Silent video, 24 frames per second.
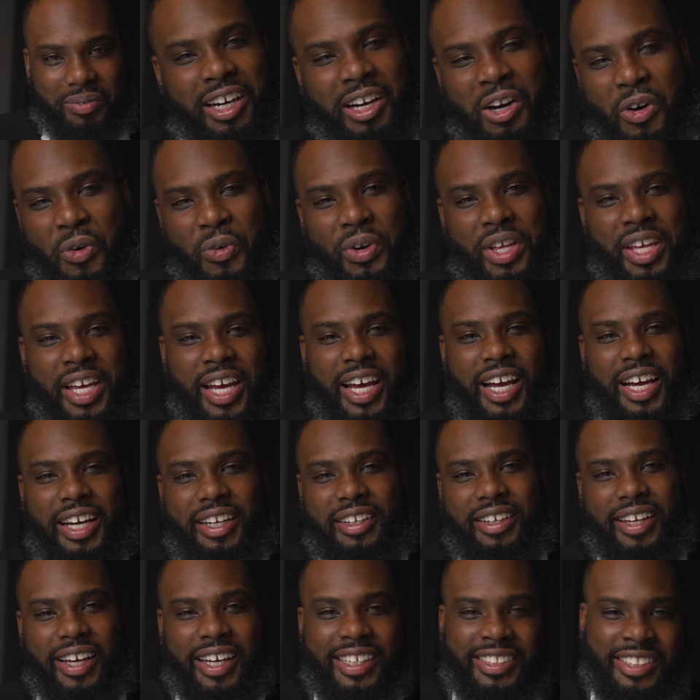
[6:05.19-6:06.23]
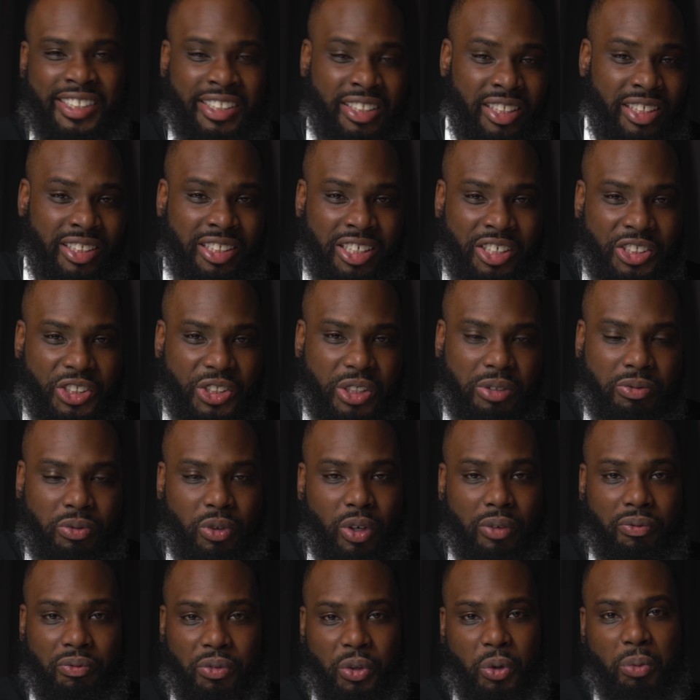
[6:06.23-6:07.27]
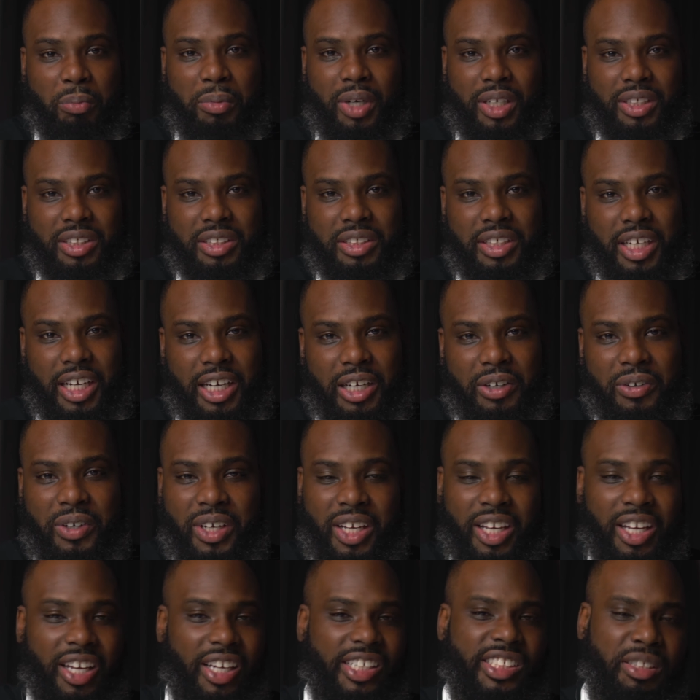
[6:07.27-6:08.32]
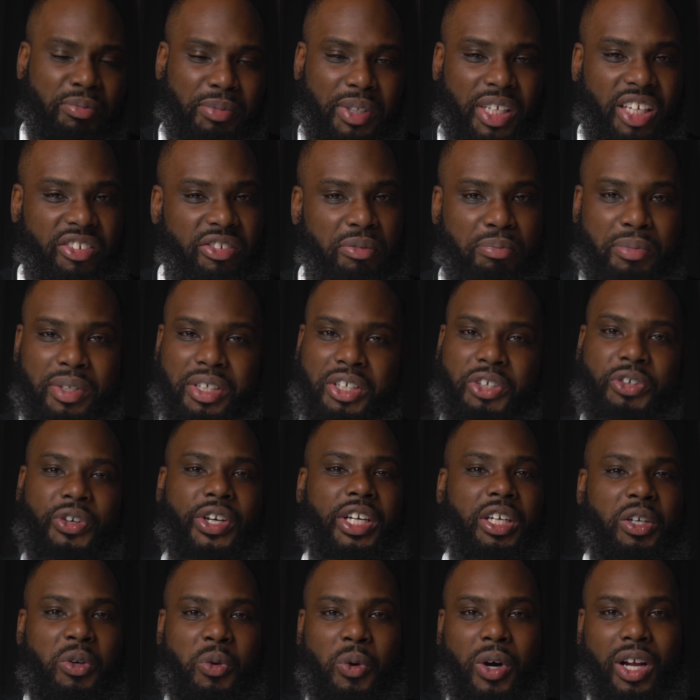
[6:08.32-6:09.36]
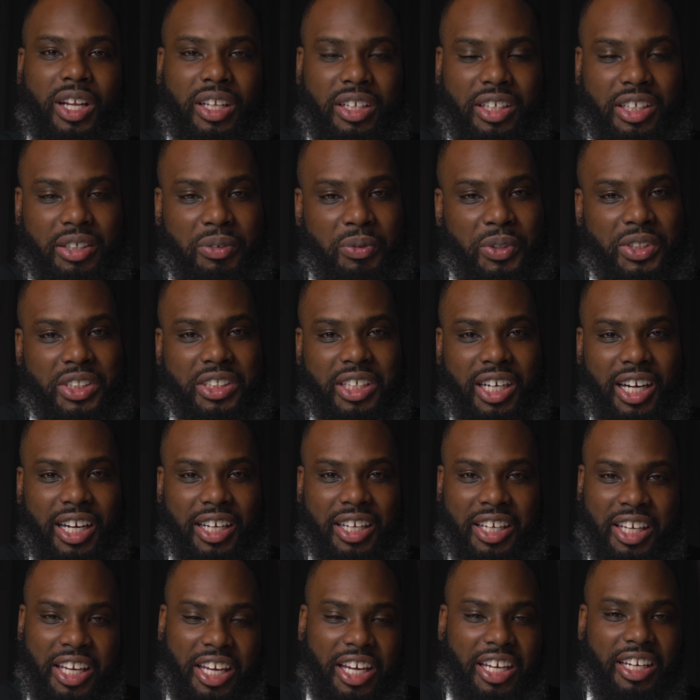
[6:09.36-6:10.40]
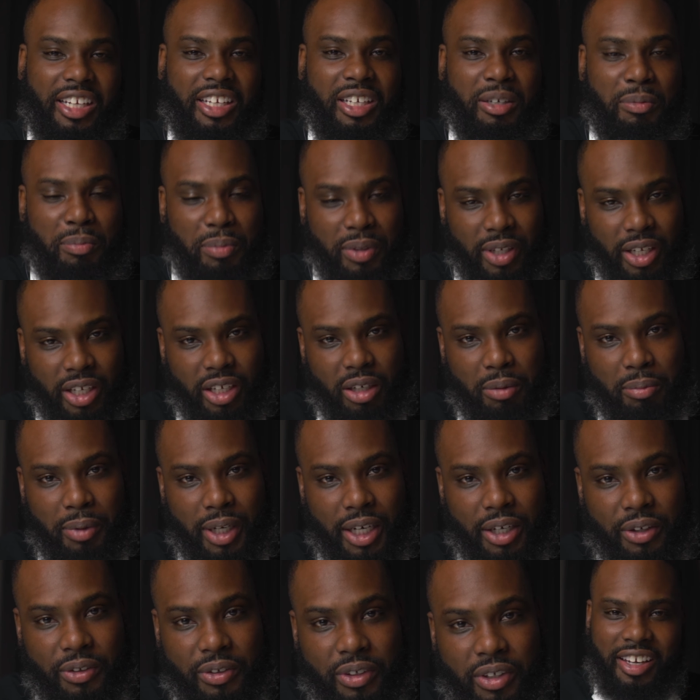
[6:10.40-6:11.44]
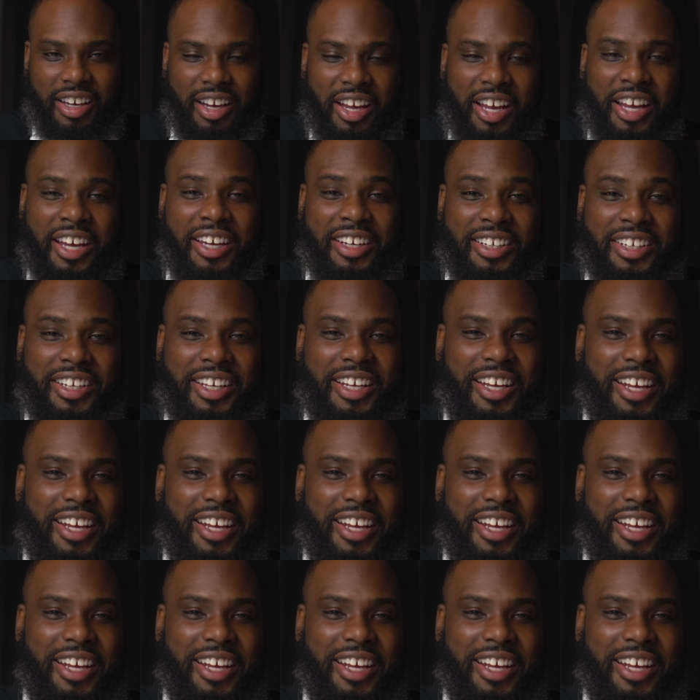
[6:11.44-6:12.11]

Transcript: Only had the a6600 for a few months now, and it's been giving me great quality, which I can't complain about. And